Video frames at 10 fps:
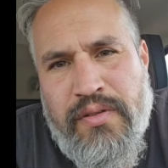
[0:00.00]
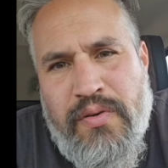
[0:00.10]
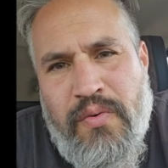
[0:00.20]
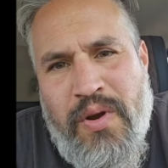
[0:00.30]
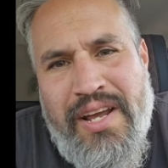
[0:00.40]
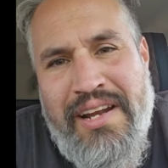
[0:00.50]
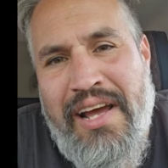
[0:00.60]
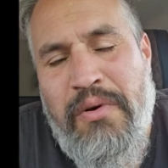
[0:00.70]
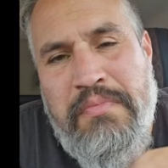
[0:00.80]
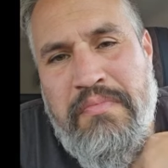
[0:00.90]
right? And I
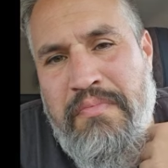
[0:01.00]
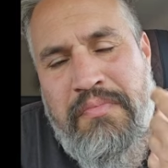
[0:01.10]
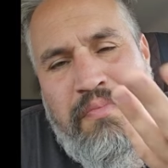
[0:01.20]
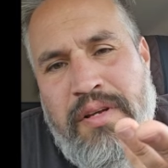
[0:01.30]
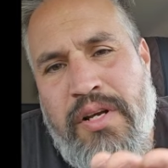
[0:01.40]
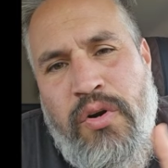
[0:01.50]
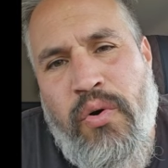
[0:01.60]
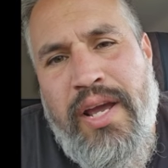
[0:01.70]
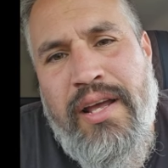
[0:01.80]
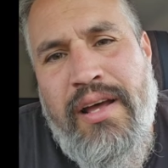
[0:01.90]
would
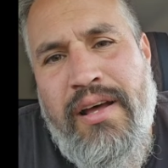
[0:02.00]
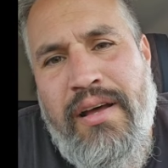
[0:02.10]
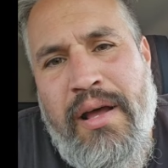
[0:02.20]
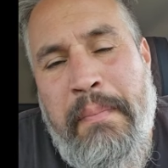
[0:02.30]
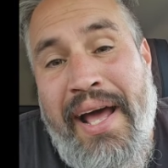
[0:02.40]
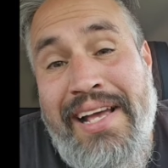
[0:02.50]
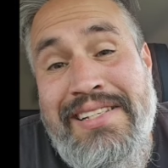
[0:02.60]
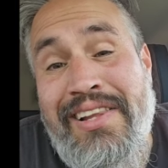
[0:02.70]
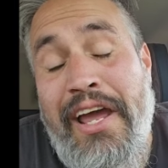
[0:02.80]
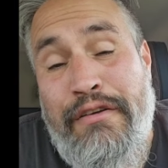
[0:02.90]
create a past
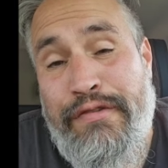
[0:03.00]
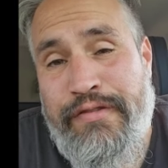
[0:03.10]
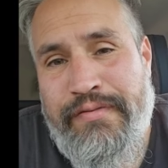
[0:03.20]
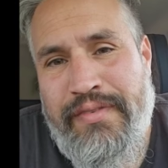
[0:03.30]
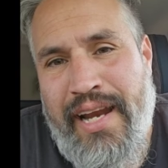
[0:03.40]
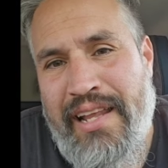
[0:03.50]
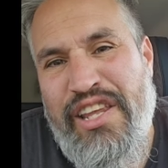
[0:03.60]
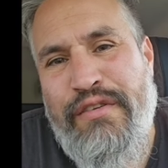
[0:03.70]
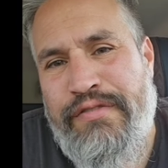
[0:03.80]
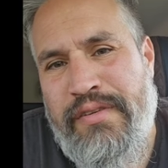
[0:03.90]
life that I
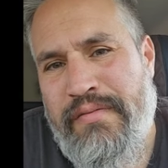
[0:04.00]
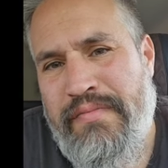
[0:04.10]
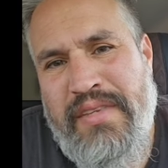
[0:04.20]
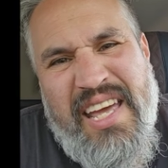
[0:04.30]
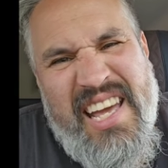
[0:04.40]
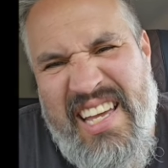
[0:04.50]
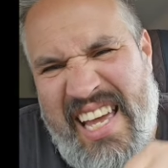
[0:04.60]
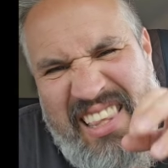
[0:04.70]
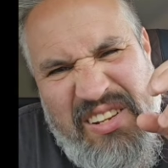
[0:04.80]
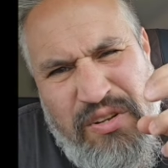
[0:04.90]
lived and
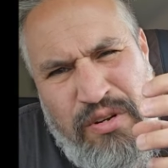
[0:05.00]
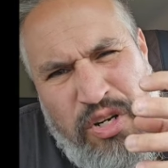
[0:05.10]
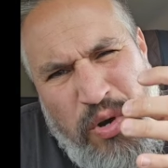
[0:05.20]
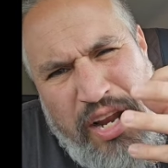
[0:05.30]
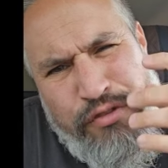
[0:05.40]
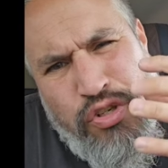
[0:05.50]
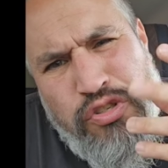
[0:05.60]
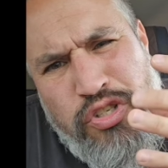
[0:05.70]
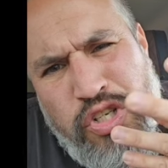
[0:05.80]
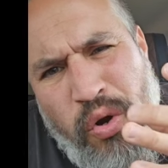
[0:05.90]
get the creative
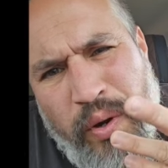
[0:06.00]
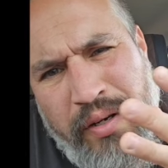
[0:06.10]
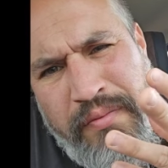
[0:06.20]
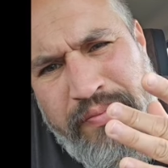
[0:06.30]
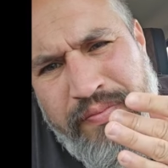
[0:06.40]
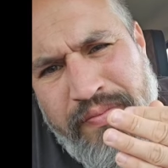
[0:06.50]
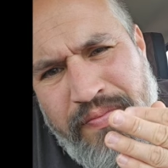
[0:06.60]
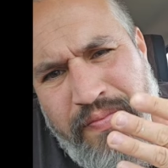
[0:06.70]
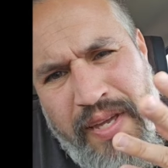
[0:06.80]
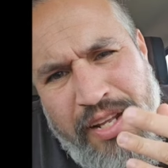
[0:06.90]
juices going
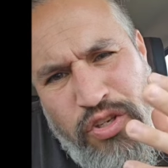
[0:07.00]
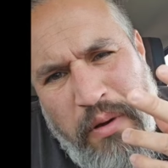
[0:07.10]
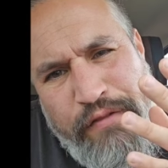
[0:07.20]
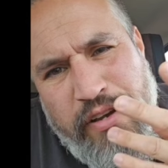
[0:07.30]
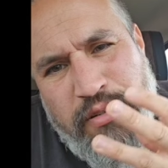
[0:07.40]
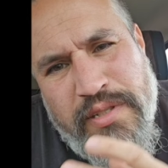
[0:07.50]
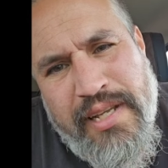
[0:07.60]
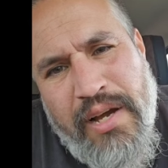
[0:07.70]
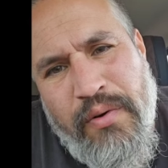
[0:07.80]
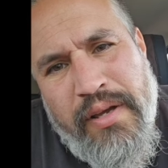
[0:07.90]
and do my visuals
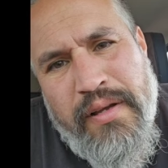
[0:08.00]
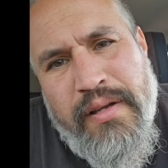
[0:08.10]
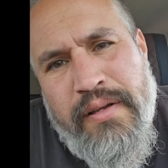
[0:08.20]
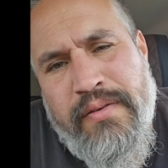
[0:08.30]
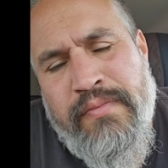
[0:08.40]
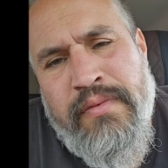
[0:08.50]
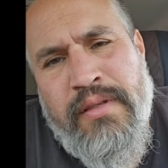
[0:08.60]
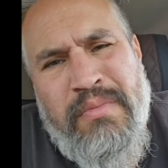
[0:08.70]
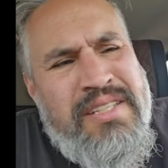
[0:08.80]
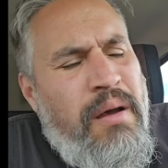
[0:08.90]
that way.
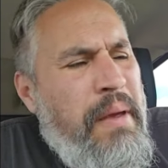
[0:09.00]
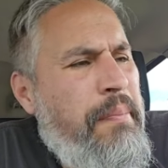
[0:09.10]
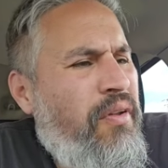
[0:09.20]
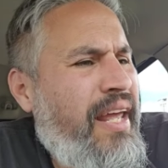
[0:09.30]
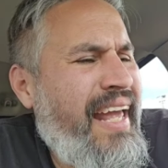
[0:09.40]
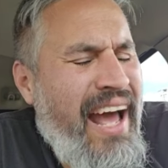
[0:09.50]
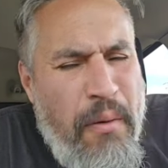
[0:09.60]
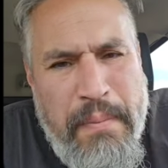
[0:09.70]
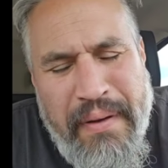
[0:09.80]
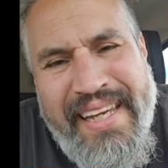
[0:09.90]
But some people are like,
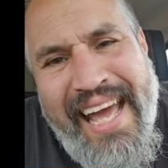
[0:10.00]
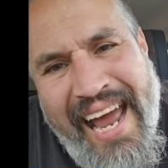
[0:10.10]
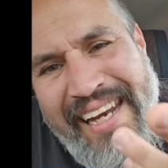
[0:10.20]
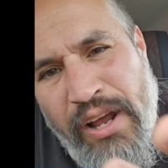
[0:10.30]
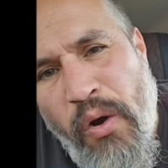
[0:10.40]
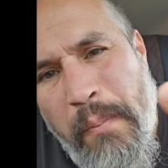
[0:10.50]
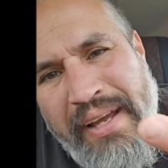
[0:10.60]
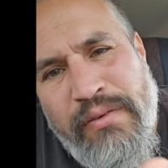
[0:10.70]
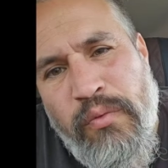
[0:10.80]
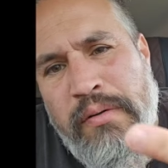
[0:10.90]
hell, but yeah, I know, but
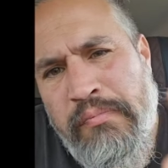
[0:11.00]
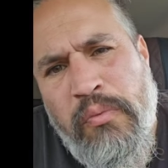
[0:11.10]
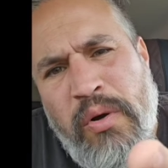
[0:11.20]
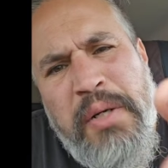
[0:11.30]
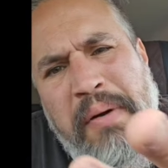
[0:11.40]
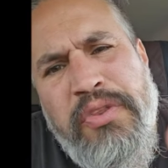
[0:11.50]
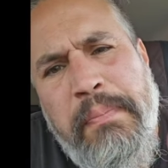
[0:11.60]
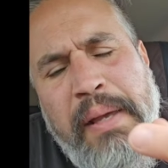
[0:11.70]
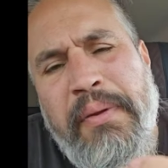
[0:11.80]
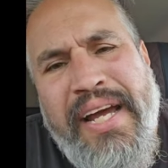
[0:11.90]
what about the
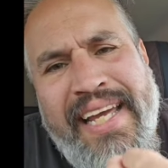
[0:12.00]
people that